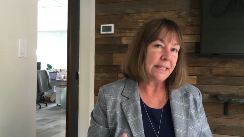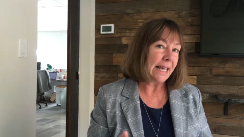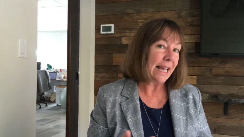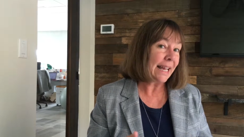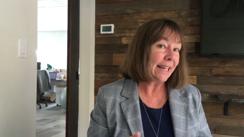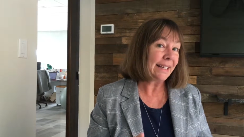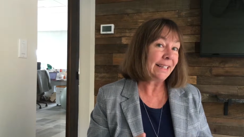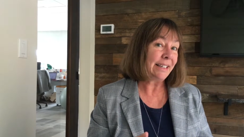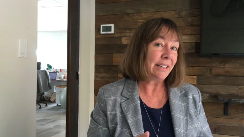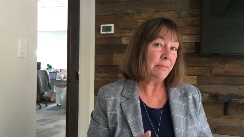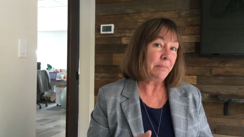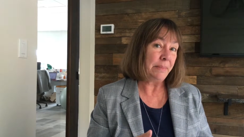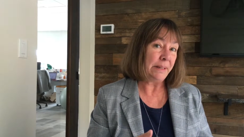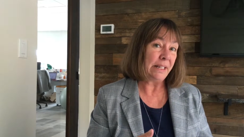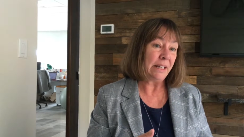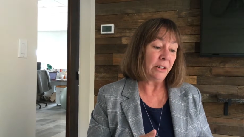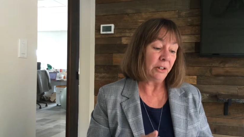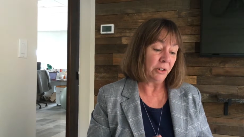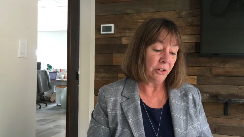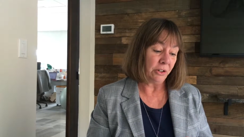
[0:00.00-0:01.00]
that can
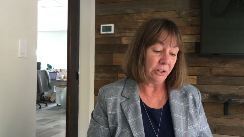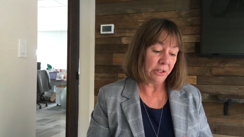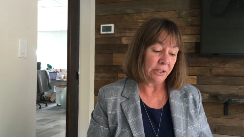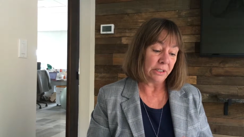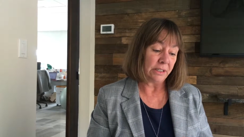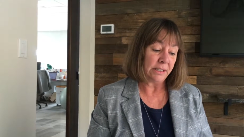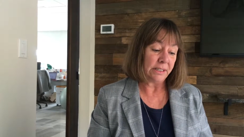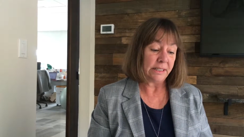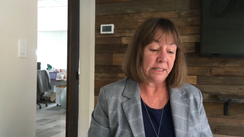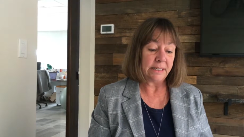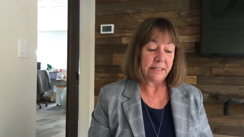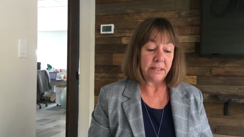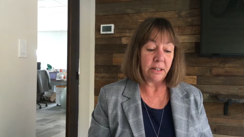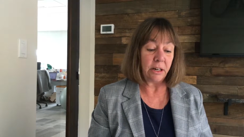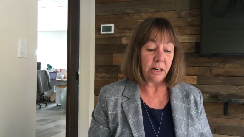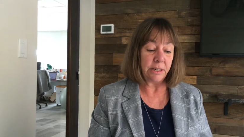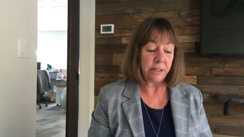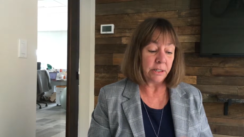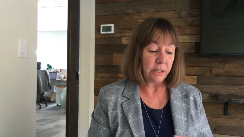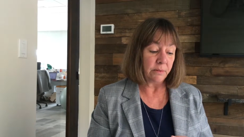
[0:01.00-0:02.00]
be a hurdle that is
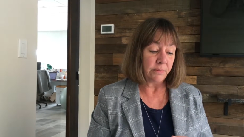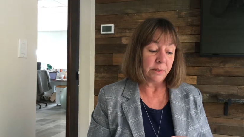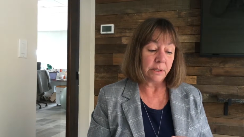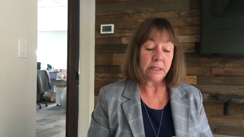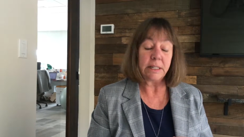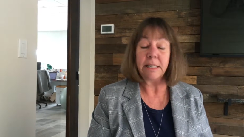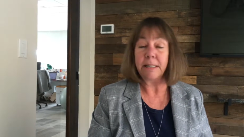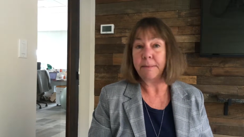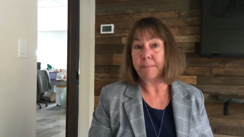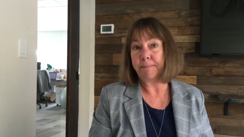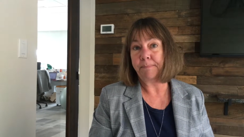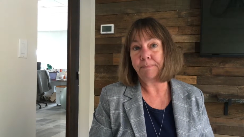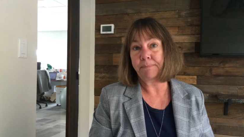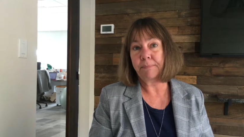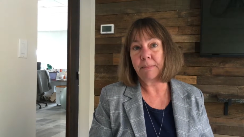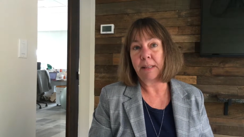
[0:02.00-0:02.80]
hard to overcome.